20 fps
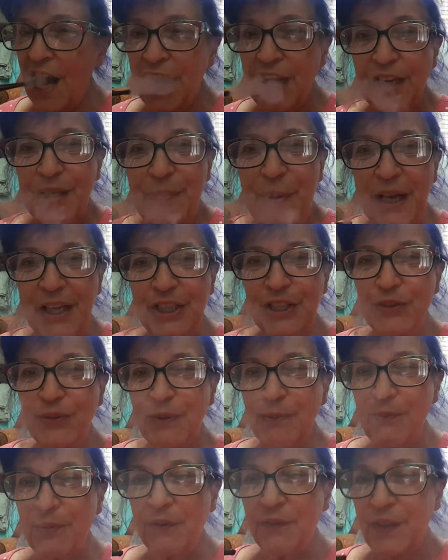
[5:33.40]
got a package
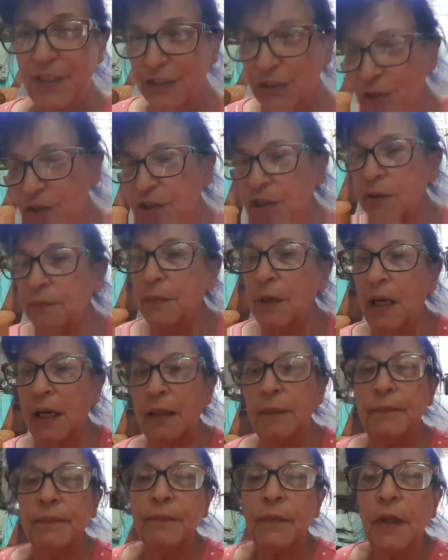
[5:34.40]
from Professor
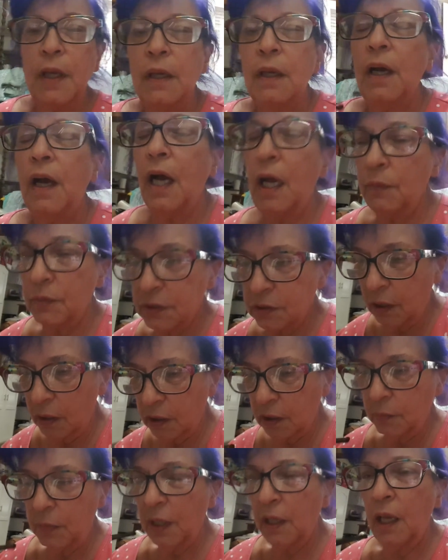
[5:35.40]
Jeremiah. I was
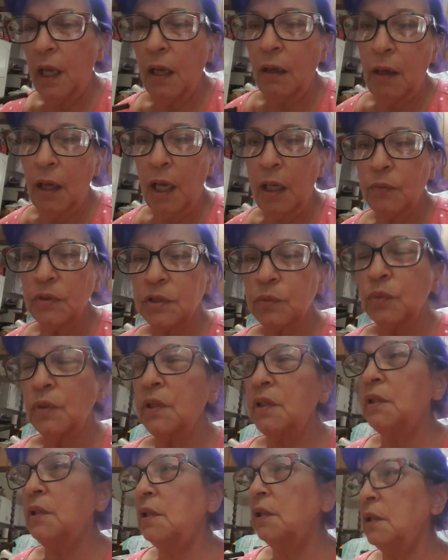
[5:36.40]
talking about how I was
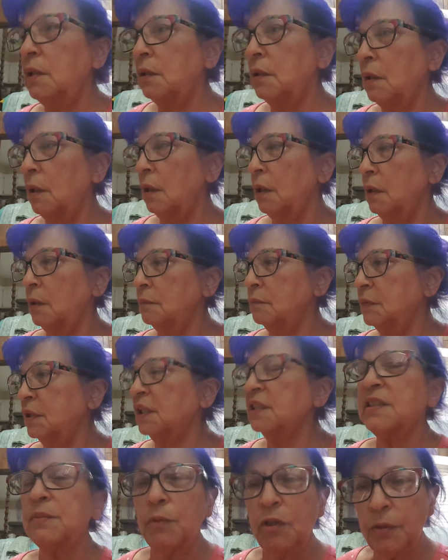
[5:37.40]
really needing to
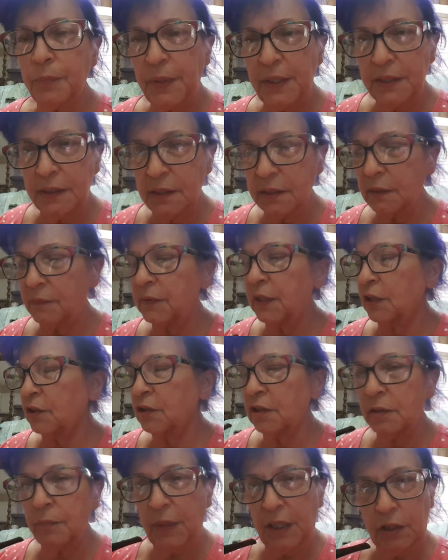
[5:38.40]
get some little pieces of
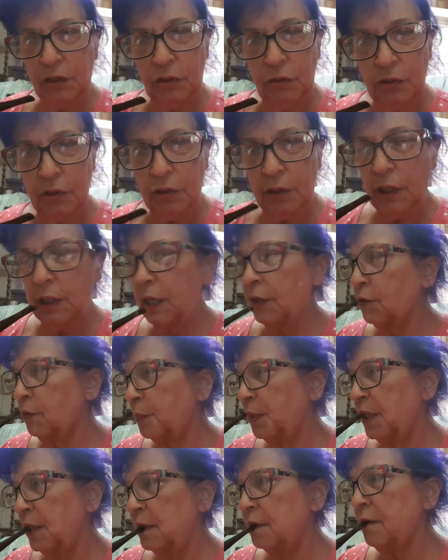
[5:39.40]
leather to make new little leather
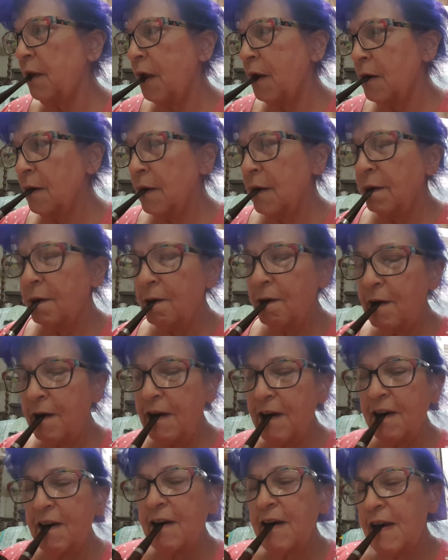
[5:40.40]
pennies.
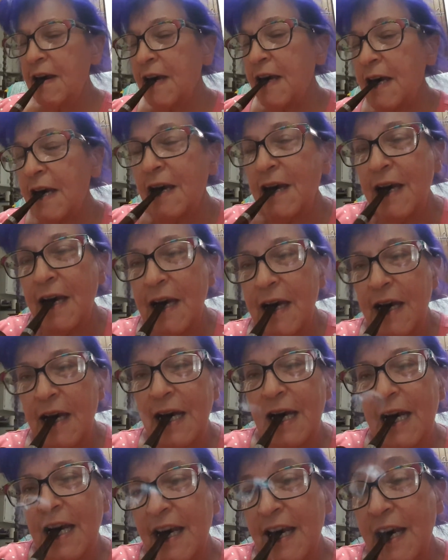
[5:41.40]
And
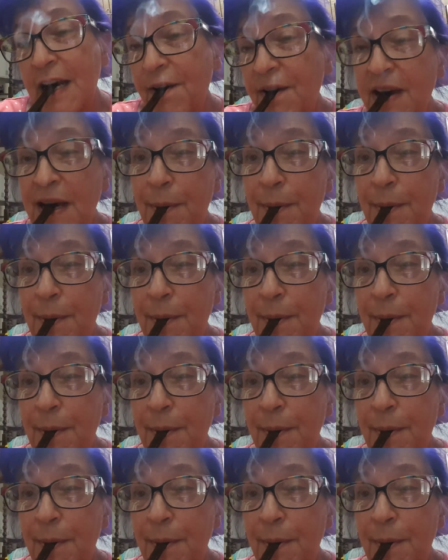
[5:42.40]
I said, if